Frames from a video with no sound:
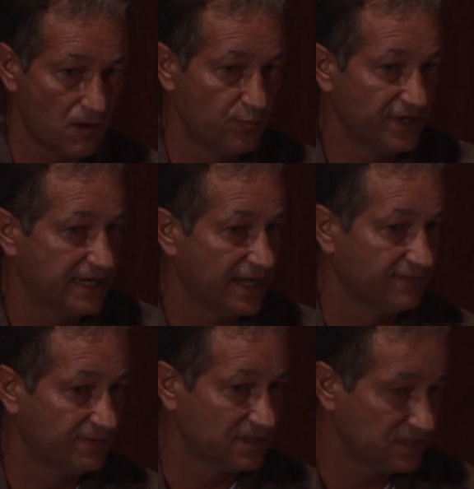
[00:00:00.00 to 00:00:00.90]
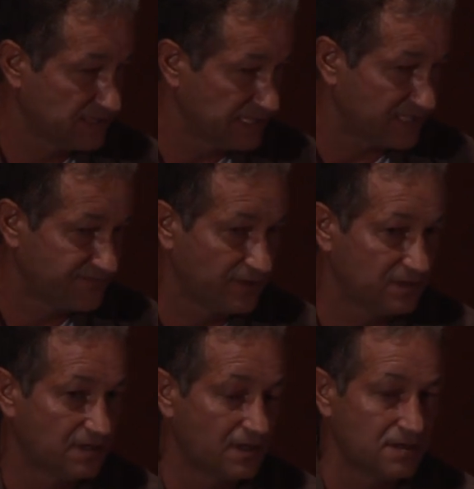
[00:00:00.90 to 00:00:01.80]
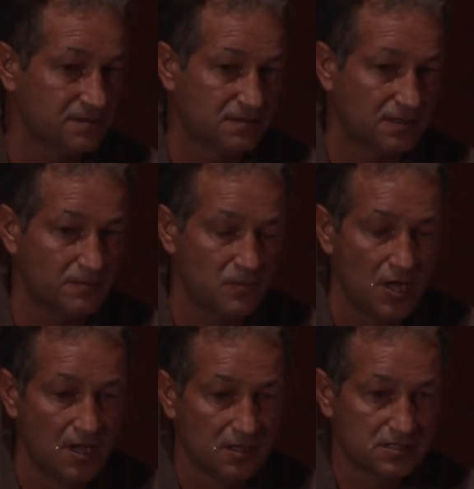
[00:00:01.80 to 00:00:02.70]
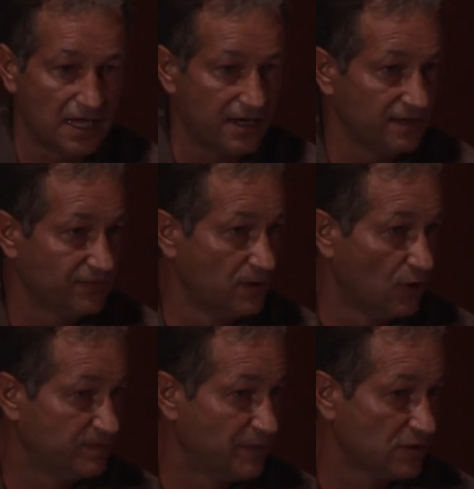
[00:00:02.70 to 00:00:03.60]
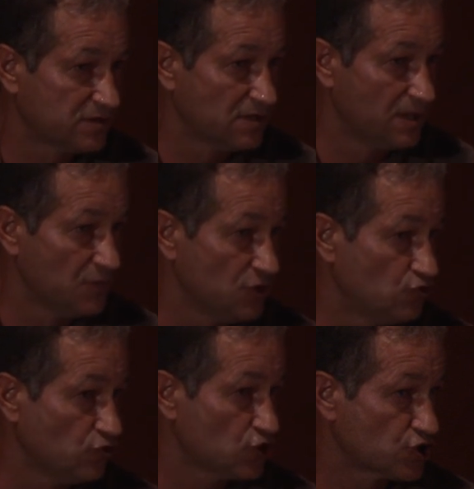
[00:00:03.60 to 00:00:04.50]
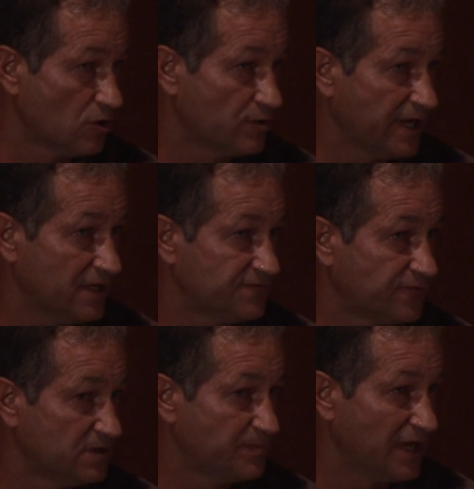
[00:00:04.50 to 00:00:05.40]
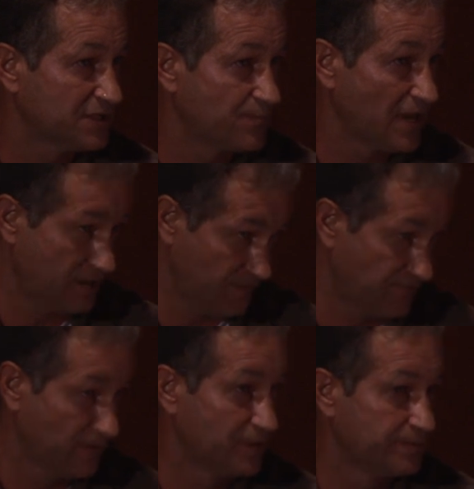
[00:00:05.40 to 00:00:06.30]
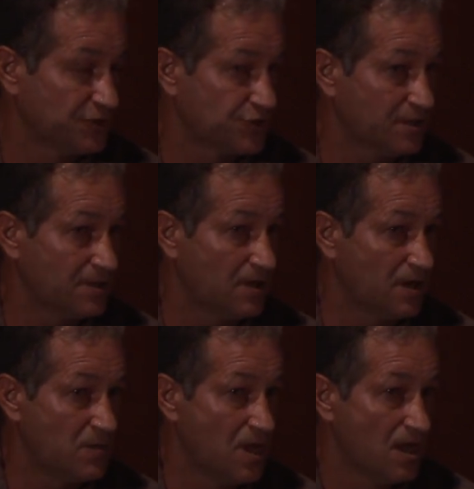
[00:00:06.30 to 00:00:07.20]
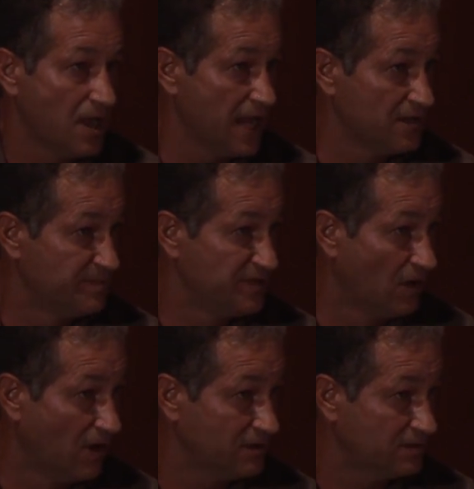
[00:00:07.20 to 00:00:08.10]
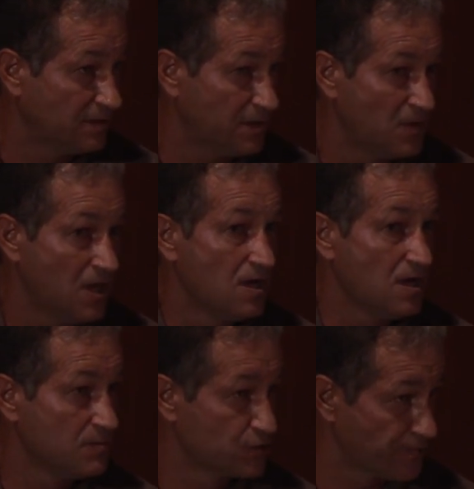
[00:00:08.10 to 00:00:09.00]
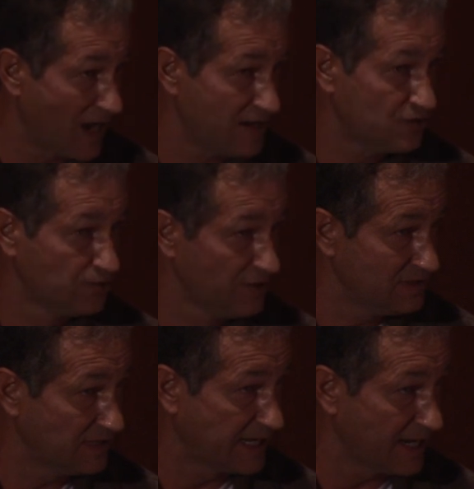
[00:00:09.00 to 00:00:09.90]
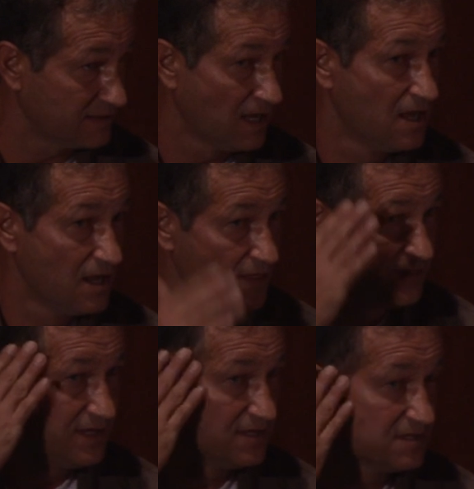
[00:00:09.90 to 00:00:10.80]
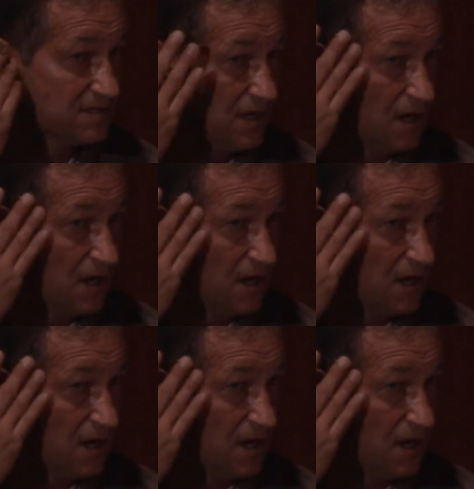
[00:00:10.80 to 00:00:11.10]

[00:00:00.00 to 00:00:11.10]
we have successfully turned Sarajevo Notebooks into a showcase for the best writing from the region and beyond, trying to indicate in this